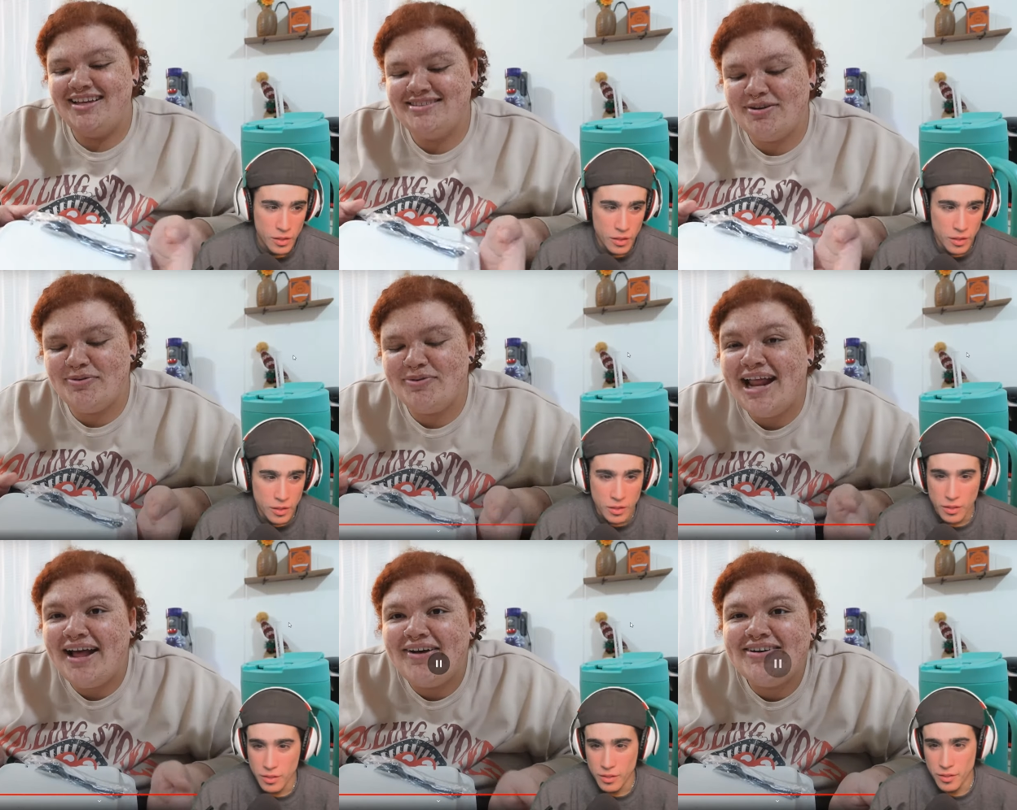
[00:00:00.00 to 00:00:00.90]
Speaker 1: So we went
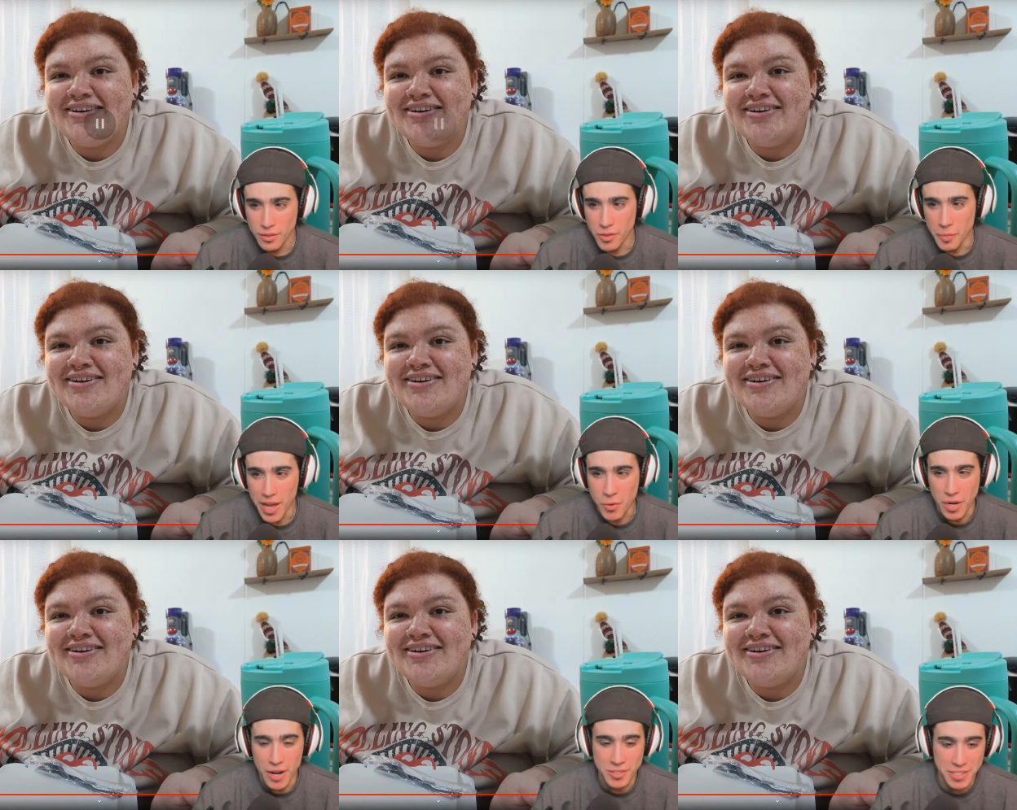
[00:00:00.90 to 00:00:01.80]
out.
Speaker 2: You know, back when
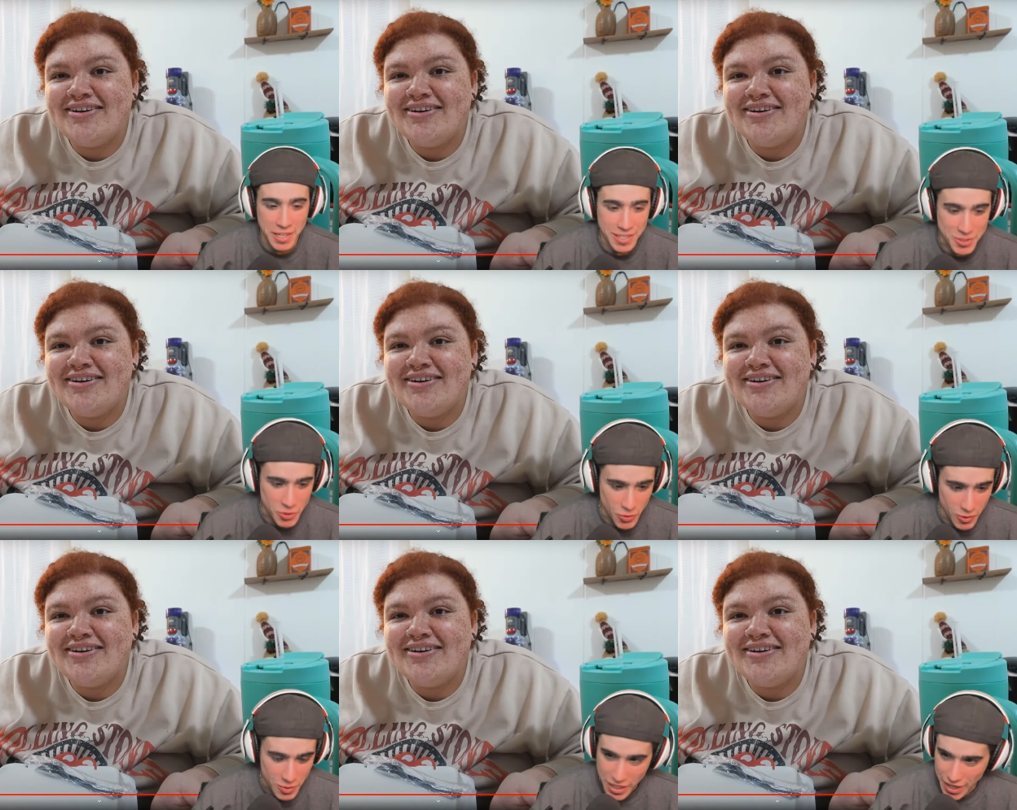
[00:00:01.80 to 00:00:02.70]
I was a kid in school,
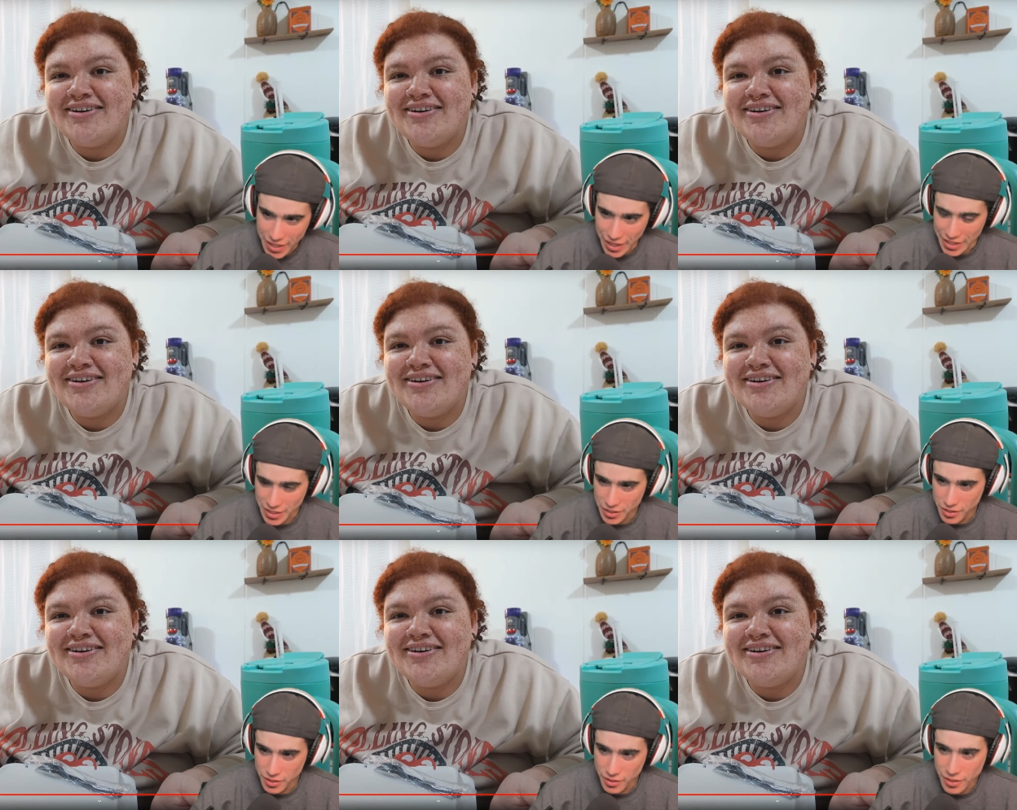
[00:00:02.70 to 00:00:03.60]
we had like,
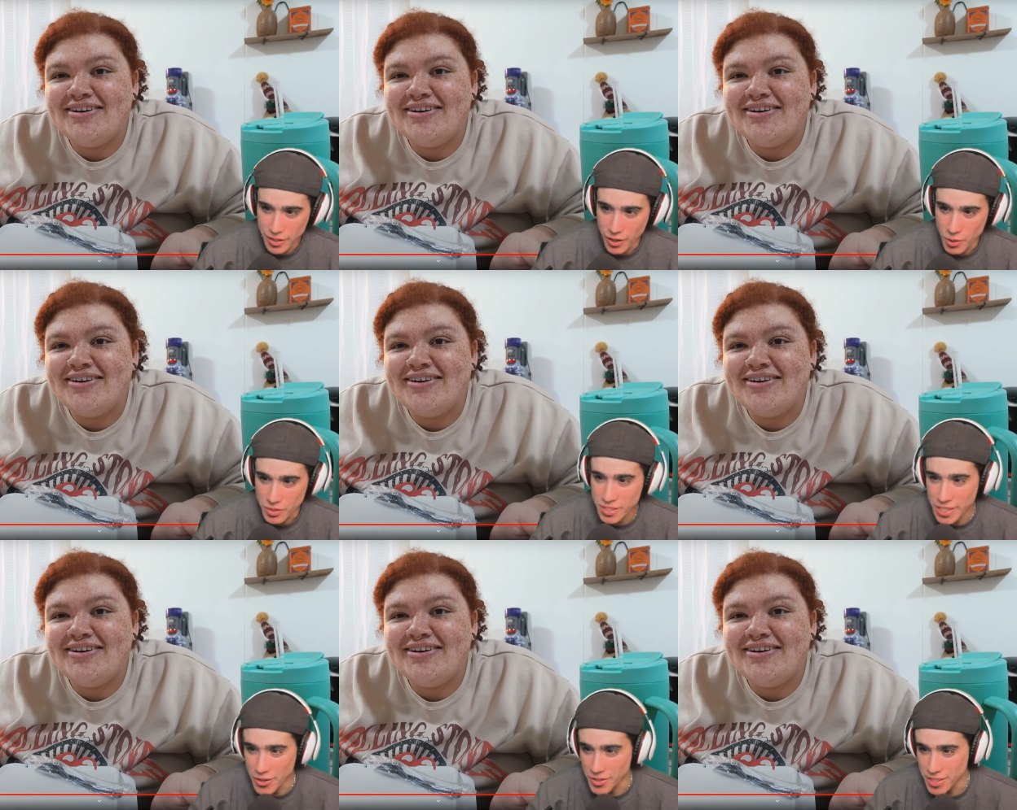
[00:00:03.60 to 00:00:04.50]
you know, the
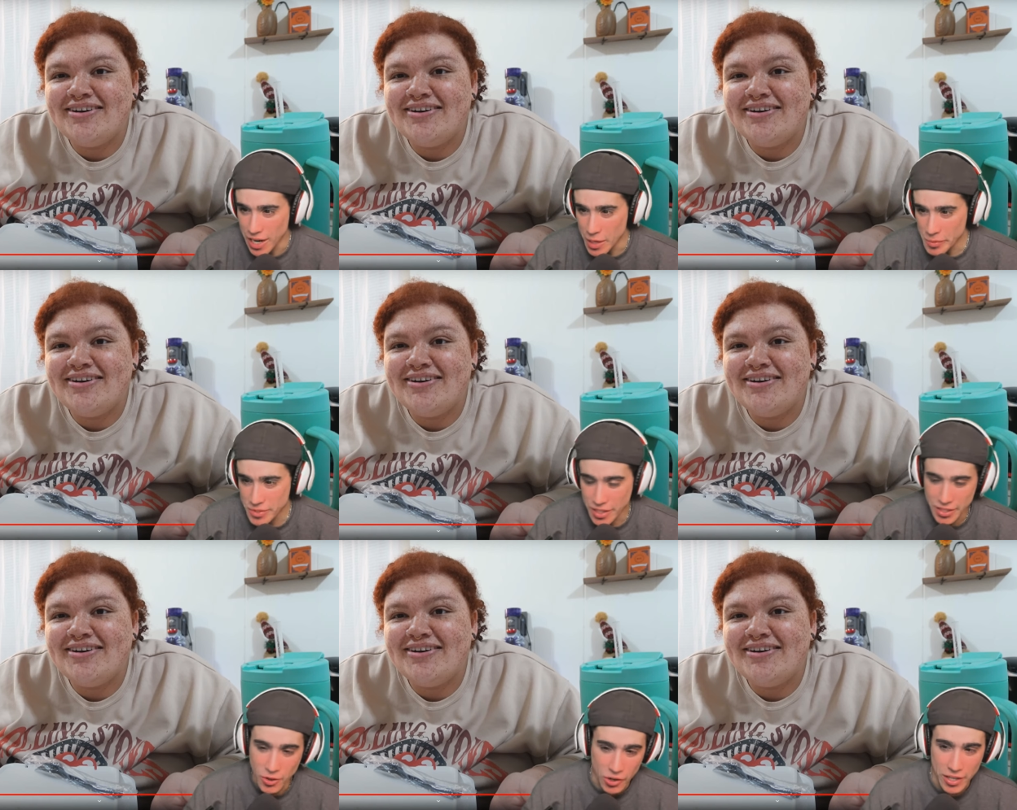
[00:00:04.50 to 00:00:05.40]
stereotypes. Like,
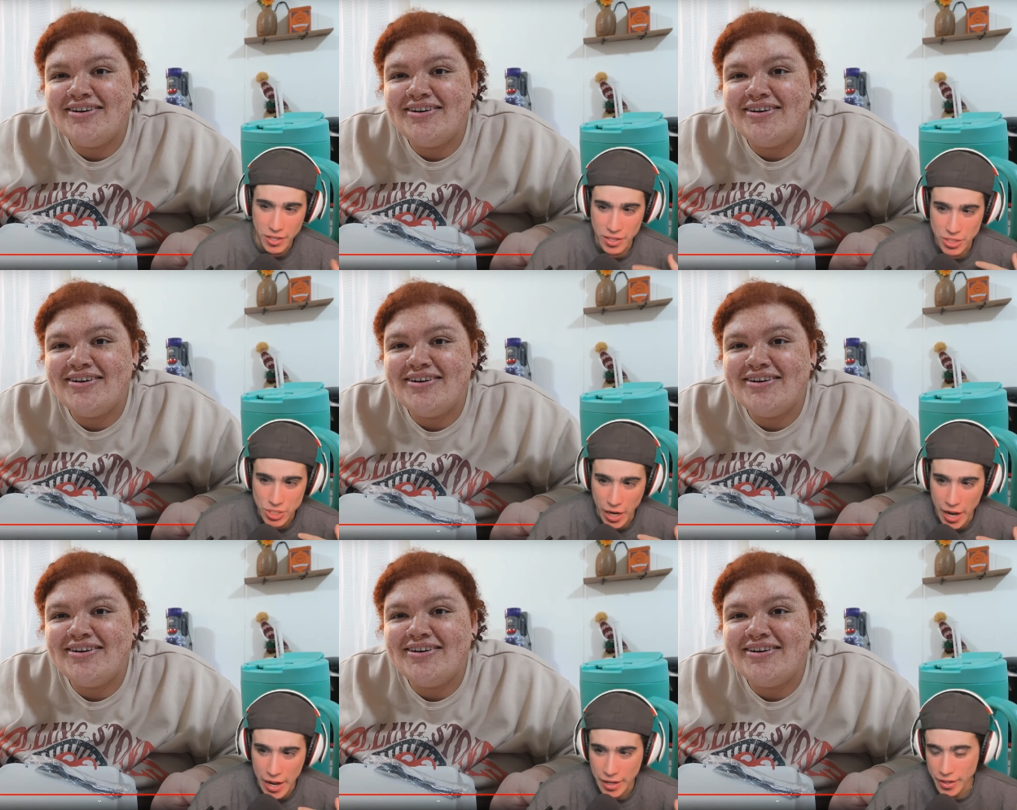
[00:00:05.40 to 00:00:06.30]
okay, you got the
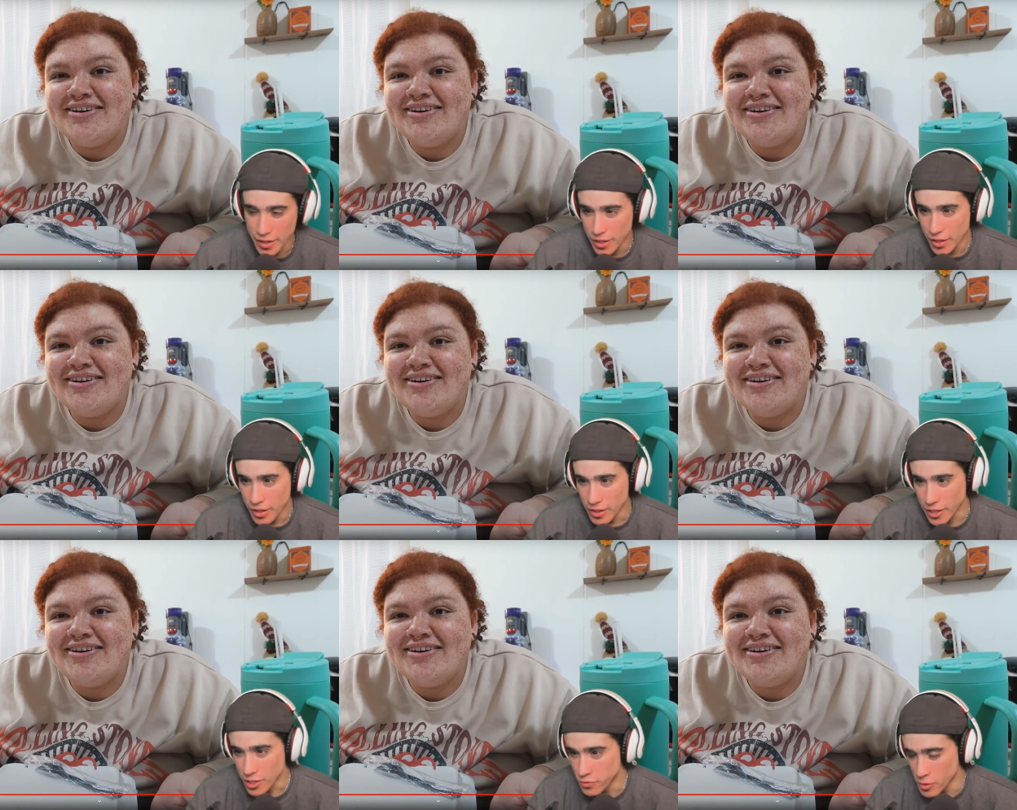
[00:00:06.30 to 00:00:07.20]
jock, you
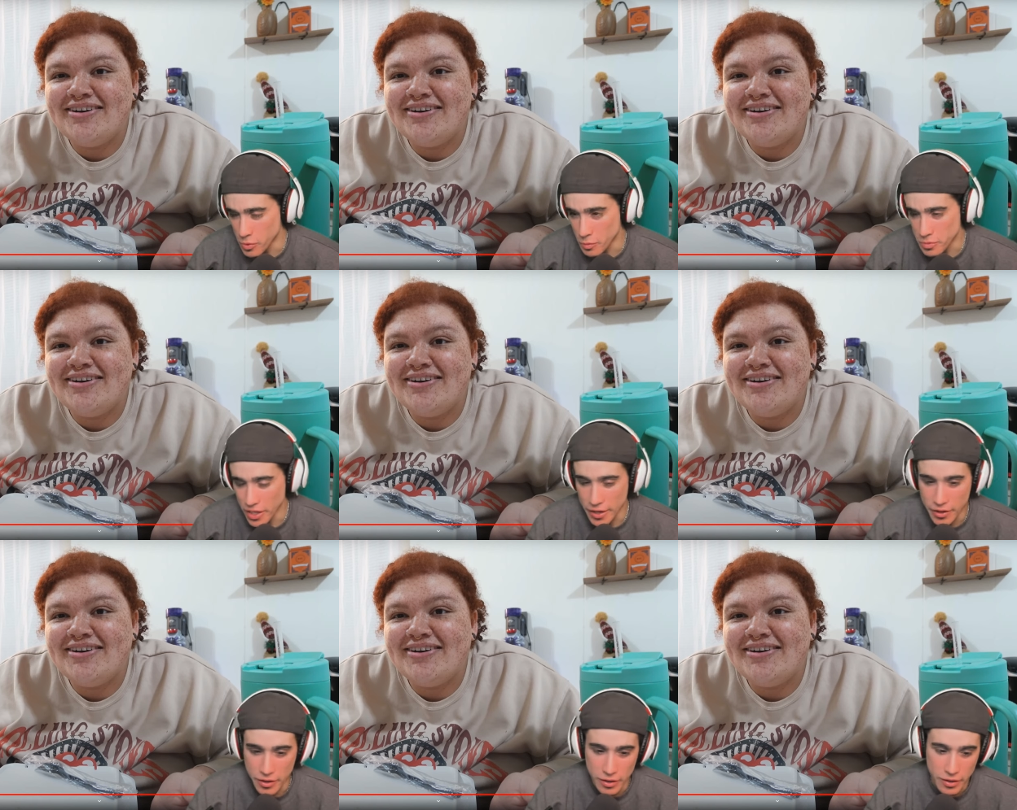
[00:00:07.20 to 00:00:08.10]
got the football
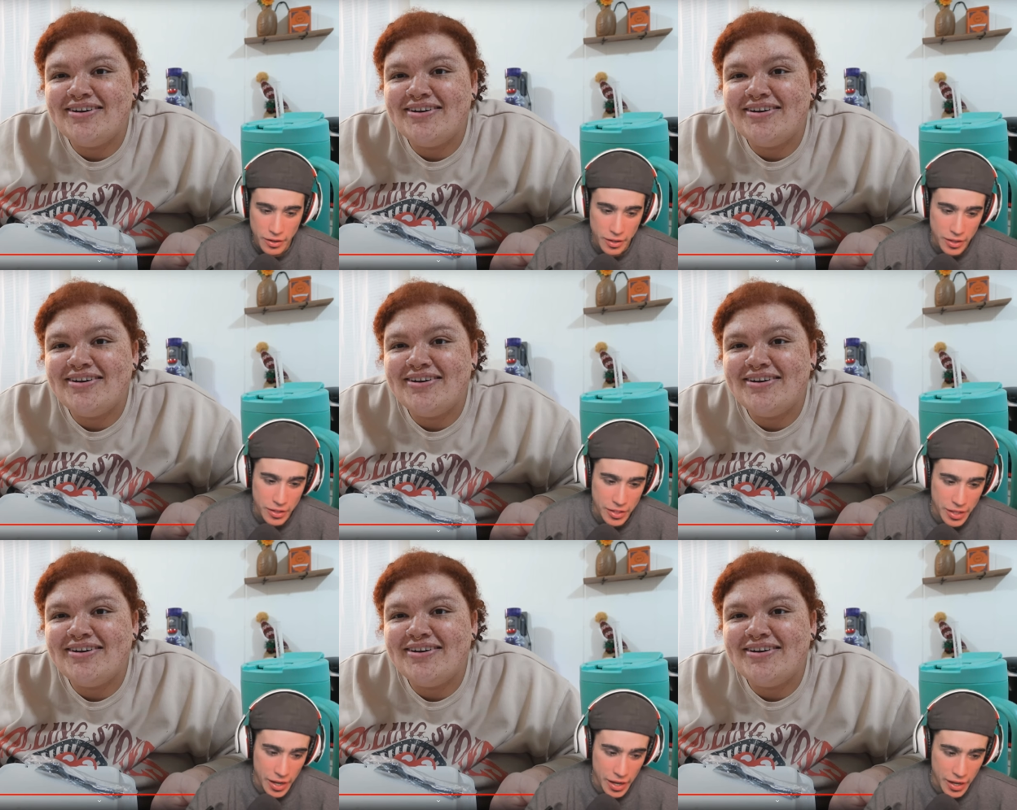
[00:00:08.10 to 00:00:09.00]
player, you
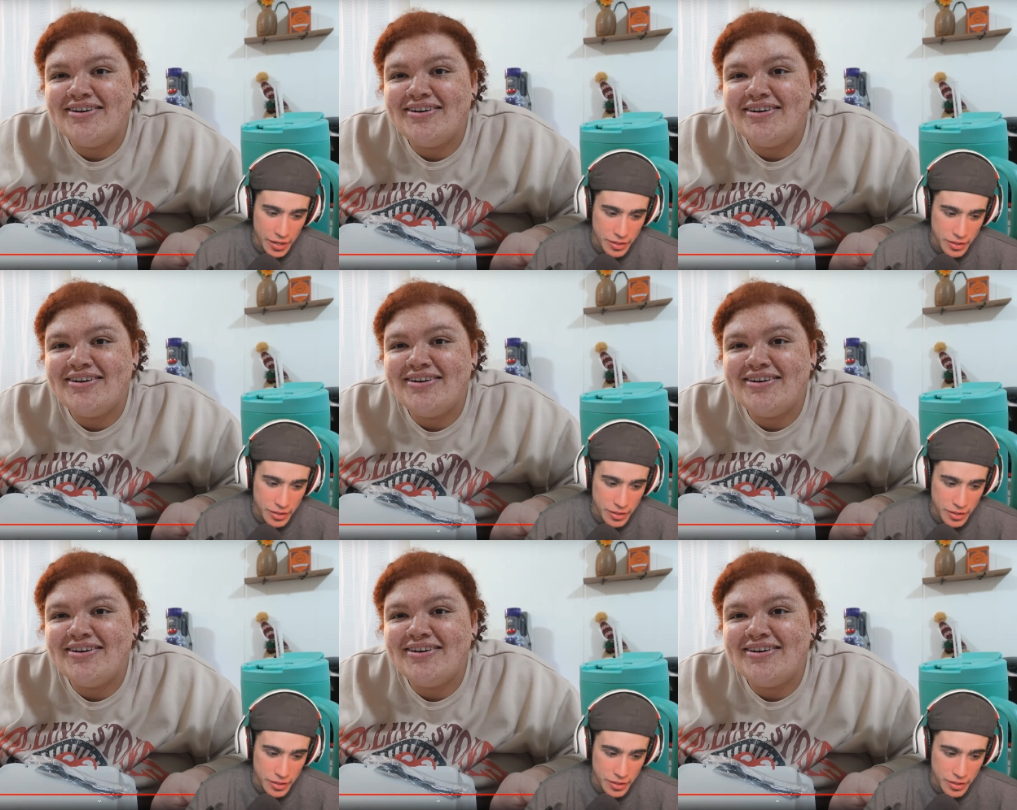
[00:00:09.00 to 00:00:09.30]
got